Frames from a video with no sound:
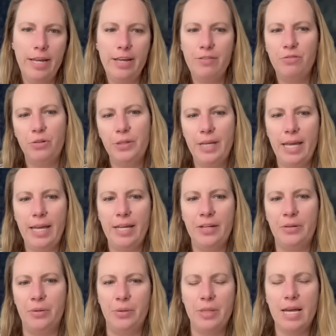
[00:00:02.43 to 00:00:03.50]
a
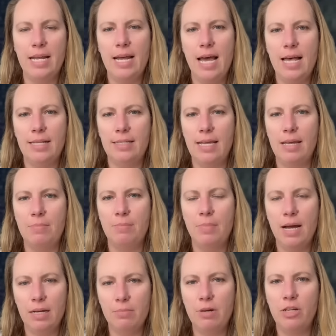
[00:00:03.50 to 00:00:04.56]
volcano that has a
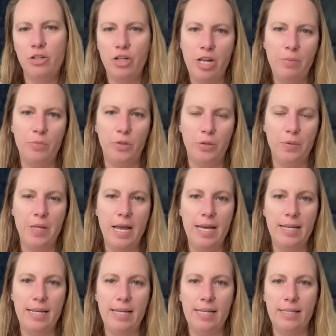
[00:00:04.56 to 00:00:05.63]
magma chamber that
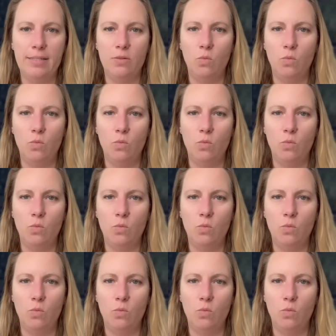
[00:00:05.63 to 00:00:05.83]
is